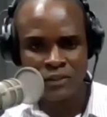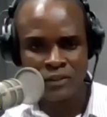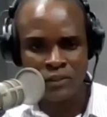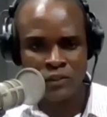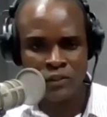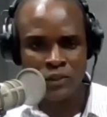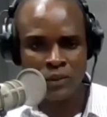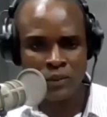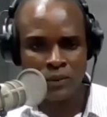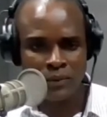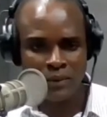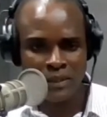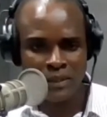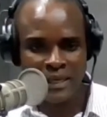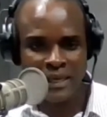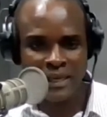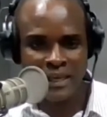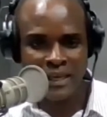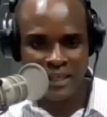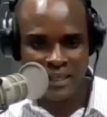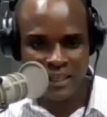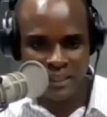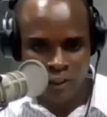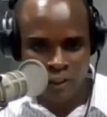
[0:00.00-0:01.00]
So
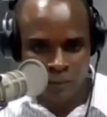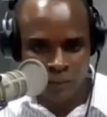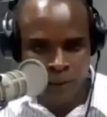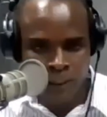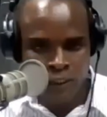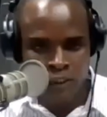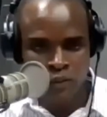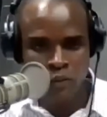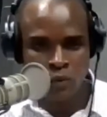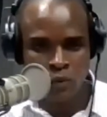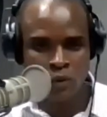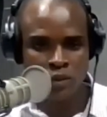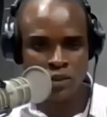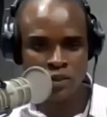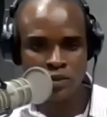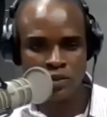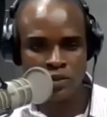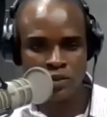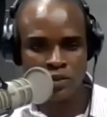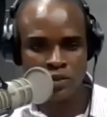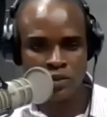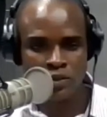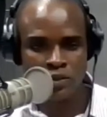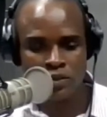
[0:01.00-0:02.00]
it speaks to what you
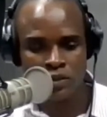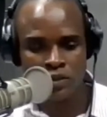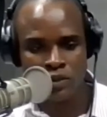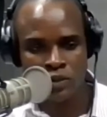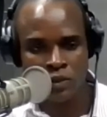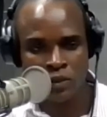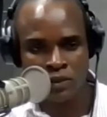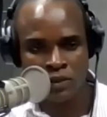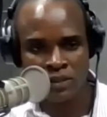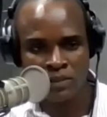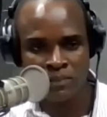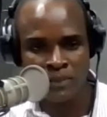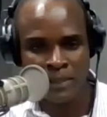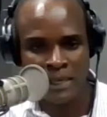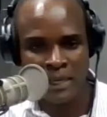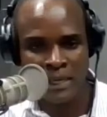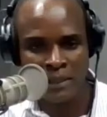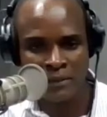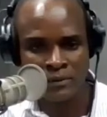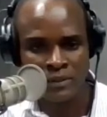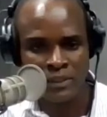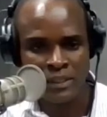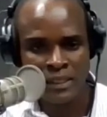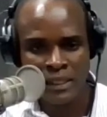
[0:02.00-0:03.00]
just talked
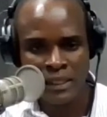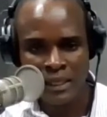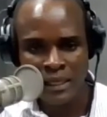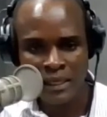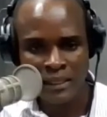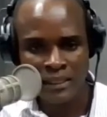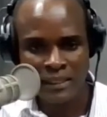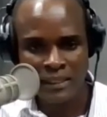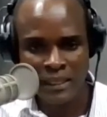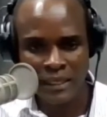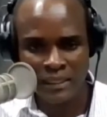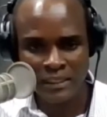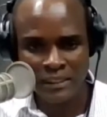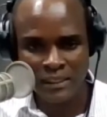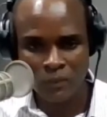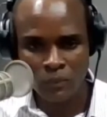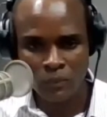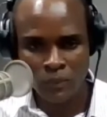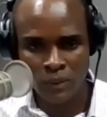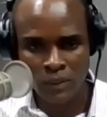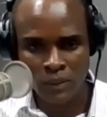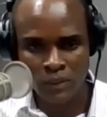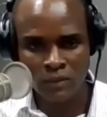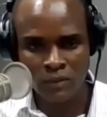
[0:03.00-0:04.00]
about. They're in a
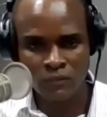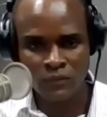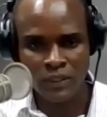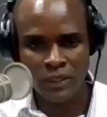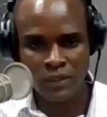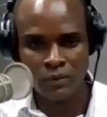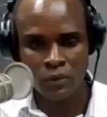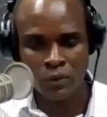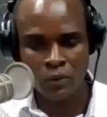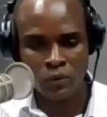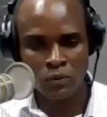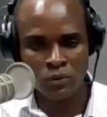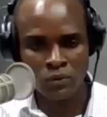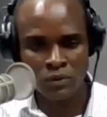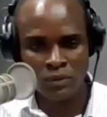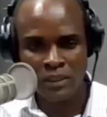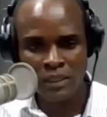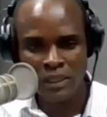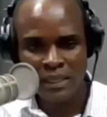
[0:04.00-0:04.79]
world of their own.